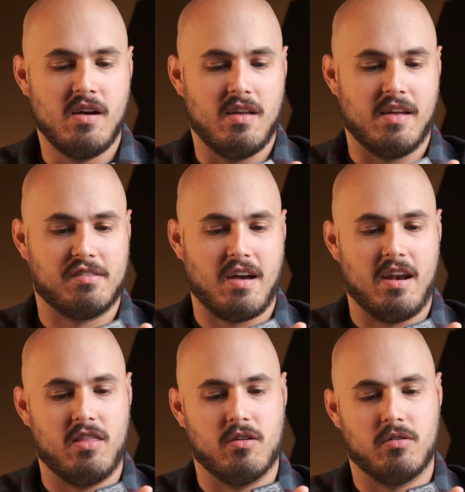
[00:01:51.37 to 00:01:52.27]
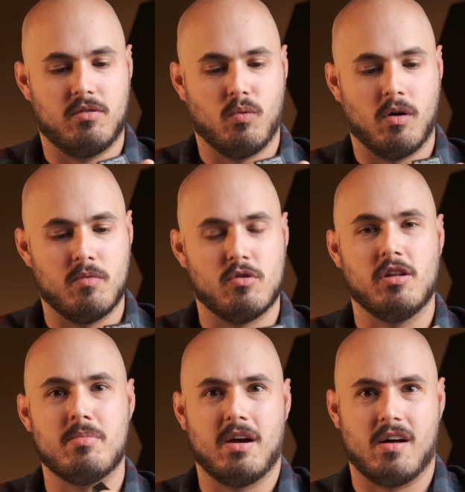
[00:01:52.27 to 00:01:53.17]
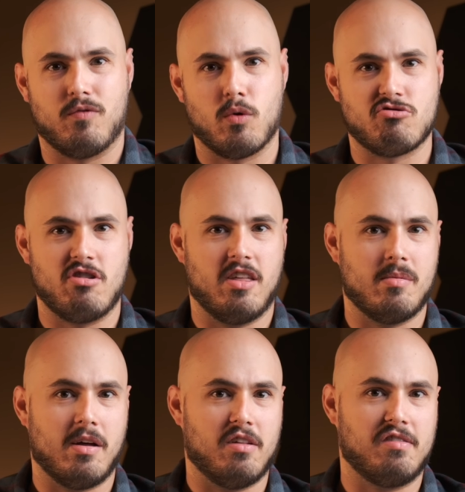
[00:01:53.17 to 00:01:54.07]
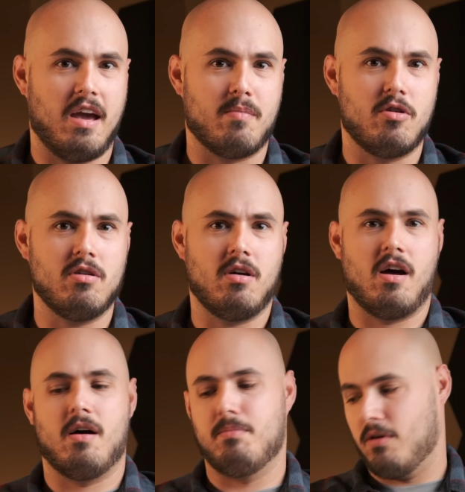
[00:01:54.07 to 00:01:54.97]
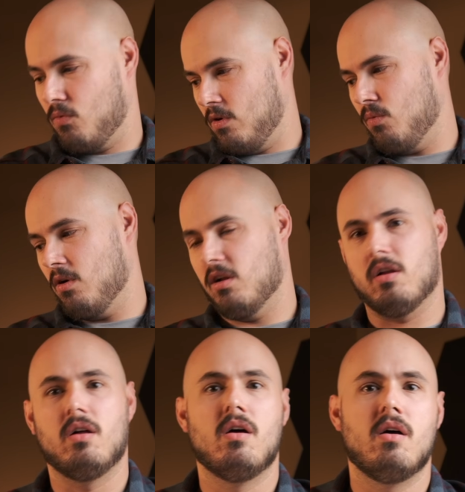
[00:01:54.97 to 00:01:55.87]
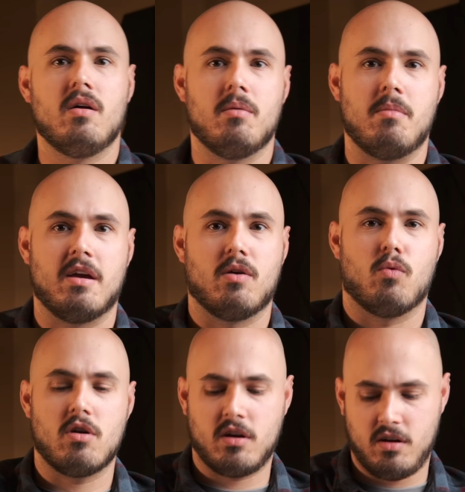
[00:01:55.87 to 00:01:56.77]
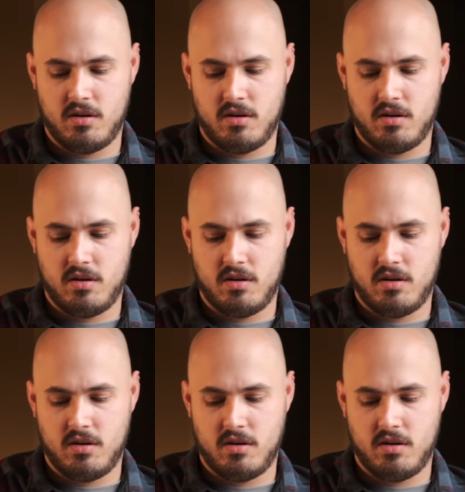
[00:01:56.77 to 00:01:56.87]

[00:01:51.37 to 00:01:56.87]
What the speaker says: That's kind of the one really big unfortunate thing about this camera, but we will make it work.